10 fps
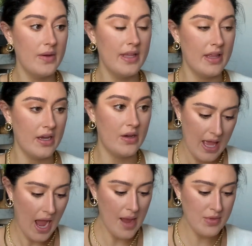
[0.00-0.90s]
though.
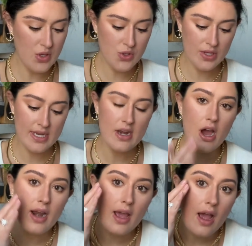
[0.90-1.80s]
I'm usually
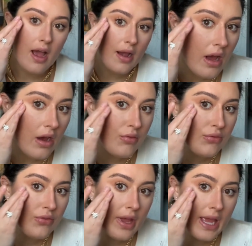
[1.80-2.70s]
not a
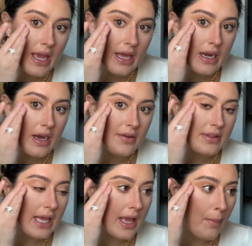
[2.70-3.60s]
fan of
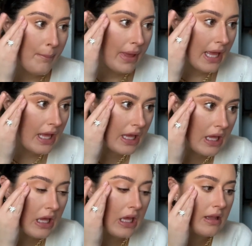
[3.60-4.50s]
like a pink.
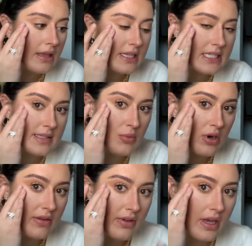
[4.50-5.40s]
Like this is
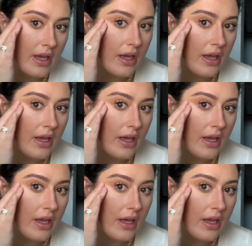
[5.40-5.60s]
more of a